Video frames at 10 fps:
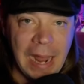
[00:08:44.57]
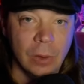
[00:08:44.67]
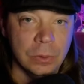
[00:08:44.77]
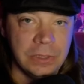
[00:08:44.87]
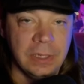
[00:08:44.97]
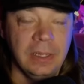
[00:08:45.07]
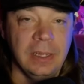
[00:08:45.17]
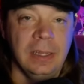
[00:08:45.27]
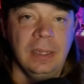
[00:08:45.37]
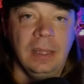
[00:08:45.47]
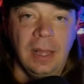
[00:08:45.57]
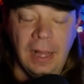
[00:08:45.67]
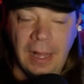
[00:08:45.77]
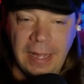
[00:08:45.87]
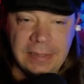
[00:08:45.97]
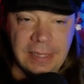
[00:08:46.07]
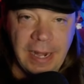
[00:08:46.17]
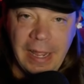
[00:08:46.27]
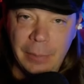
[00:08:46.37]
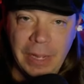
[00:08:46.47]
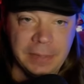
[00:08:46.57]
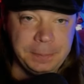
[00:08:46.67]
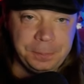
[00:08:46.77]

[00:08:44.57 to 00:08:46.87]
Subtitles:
out. I said, hey, man,